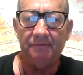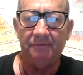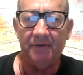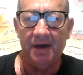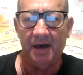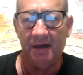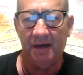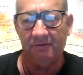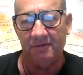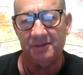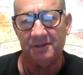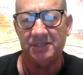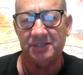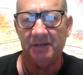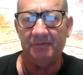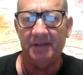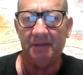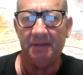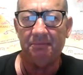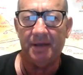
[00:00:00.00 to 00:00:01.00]

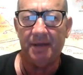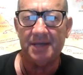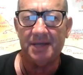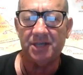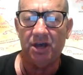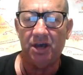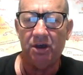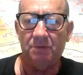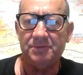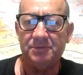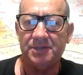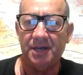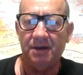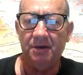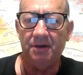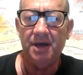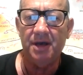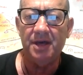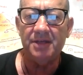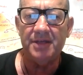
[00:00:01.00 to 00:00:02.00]
117 plus homes,
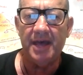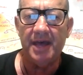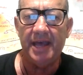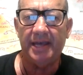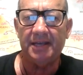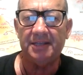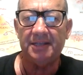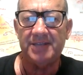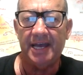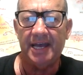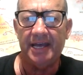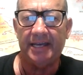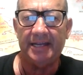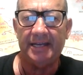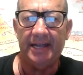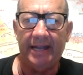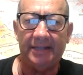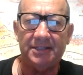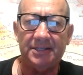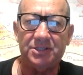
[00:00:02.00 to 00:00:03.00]
so they can stay
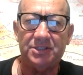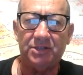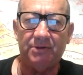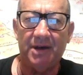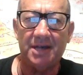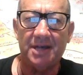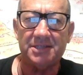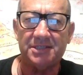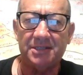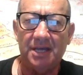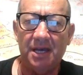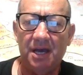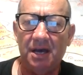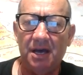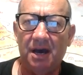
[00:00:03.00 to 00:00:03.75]
connected to us.